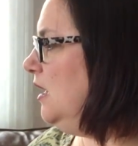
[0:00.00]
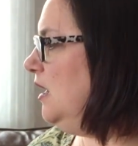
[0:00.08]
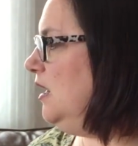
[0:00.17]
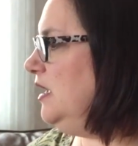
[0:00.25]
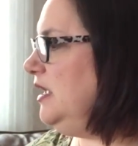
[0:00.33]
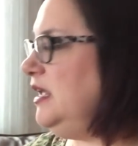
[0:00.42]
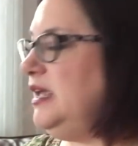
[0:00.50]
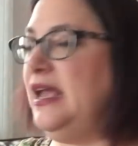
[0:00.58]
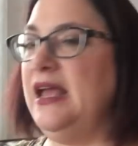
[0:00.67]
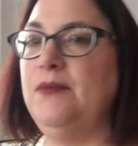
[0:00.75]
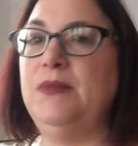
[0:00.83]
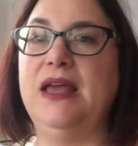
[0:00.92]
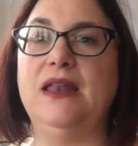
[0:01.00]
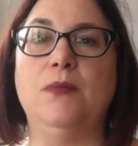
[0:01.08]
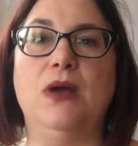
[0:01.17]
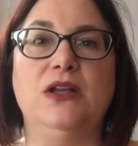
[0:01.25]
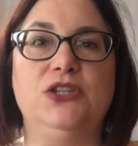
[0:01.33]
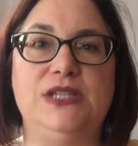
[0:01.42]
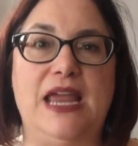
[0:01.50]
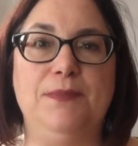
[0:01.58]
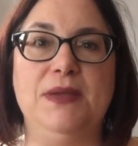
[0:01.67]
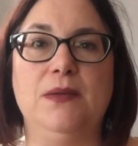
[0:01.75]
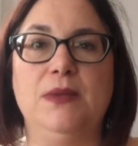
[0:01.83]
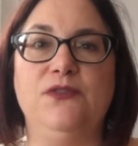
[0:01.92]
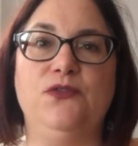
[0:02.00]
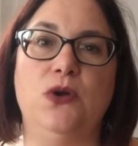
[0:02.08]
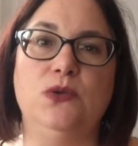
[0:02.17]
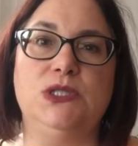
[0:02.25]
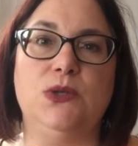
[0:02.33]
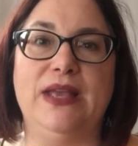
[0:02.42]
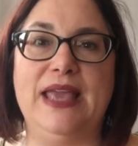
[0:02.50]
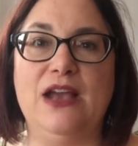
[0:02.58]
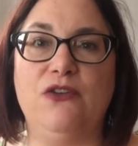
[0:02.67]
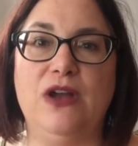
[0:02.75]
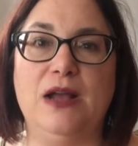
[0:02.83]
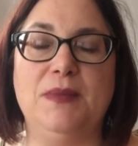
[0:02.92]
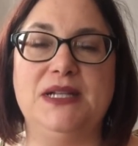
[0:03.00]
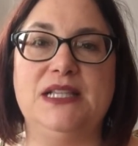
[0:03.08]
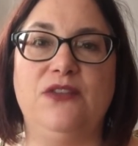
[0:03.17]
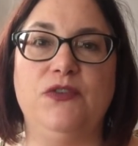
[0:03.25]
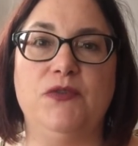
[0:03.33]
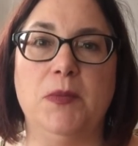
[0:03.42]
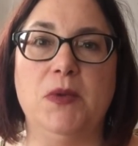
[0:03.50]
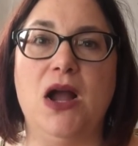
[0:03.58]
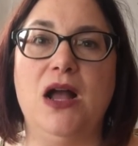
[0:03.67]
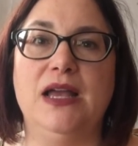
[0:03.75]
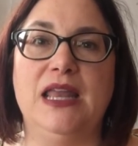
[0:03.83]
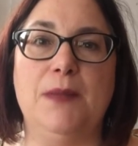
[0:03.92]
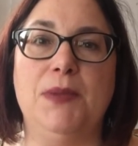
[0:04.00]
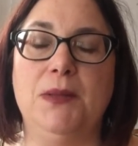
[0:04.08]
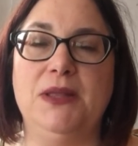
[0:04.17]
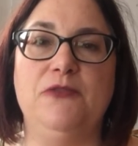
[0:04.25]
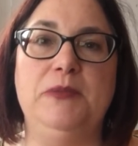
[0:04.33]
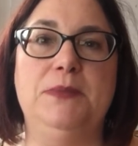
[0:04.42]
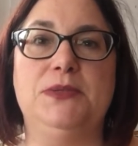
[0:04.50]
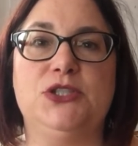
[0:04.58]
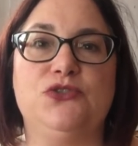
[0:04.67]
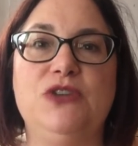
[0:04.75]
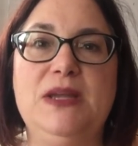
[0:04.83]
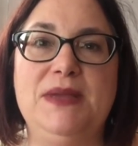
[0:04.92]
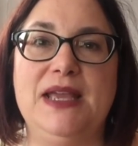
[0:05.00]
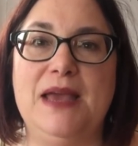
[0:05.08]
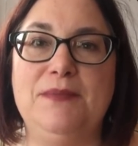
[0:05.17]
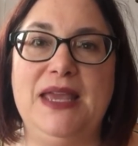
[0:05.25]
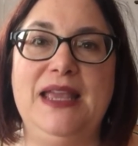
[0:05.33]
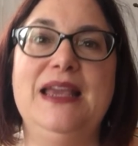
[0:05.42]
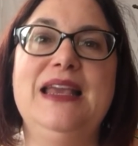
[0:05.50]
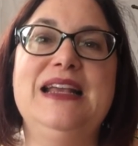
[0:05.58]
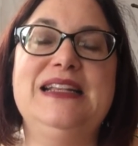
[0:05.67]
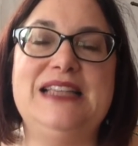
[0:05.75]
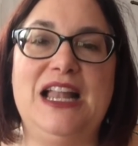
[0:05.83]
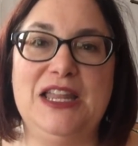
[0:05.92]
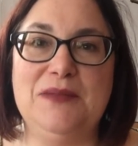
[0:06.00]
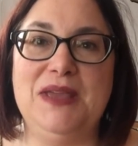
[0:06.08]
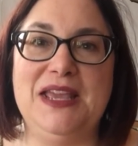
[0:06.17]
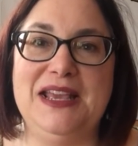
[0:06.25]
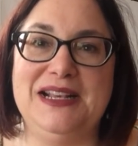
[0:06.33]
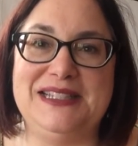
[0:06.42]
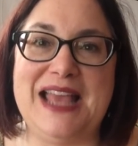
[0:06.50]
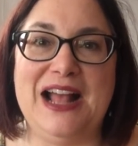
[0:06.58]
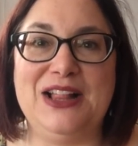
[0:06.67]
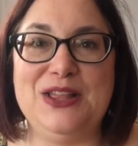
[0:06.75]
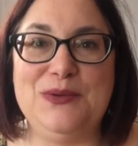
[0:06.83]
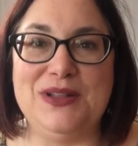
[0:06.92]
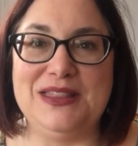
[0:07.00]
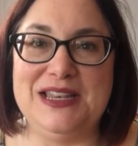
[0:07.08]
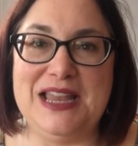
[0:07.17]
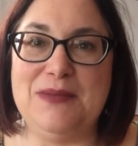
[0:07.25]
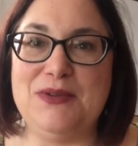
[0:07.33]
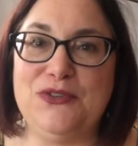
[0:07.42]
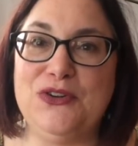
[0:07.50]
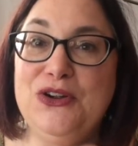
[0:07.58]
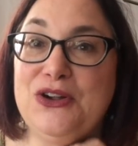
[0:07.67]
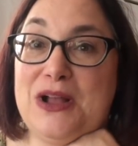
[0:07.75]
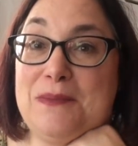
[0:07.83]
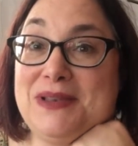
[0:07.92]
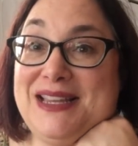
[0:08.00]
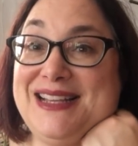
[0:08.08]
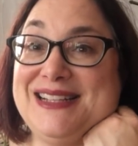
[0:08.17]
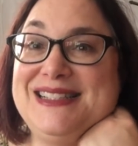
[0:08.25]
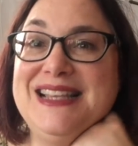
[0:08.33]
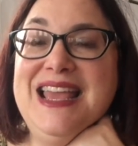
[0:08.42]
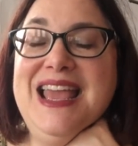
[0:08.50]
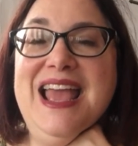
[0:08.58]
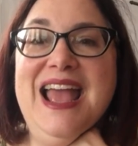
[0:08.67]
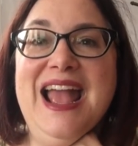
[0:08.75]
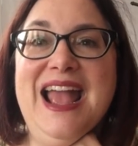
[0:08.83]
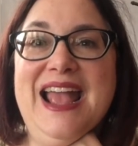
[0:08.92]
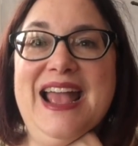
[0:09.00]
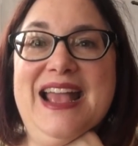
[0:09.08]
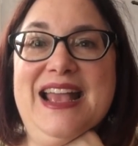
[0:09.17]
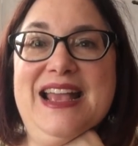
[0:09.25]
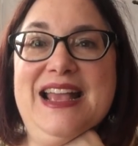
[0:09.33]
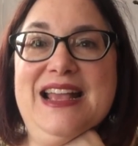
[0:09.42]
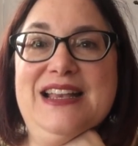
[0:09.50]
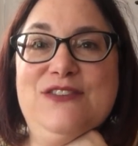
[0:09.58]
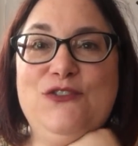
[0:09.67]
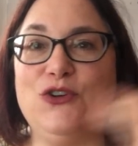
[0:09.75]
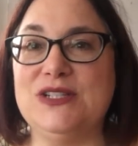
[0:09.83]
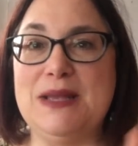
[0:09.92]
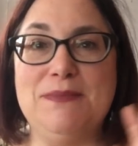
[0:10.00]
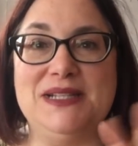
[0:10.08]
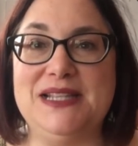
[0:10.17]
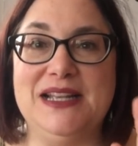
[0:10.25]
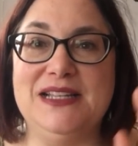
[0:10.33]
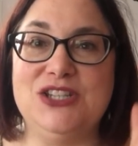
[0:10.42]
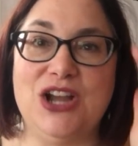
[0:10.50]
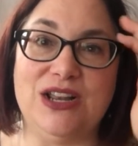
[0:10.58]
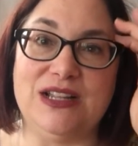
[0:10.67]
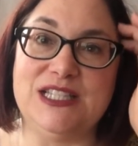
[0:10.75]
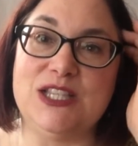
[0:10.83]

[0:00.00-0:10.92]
I'm taping on my phone, so I can't correct myself if I'm wrong, and I probably have people screaming at me, telling me exactly what the name of her company is, and of course I'm missing it entirely.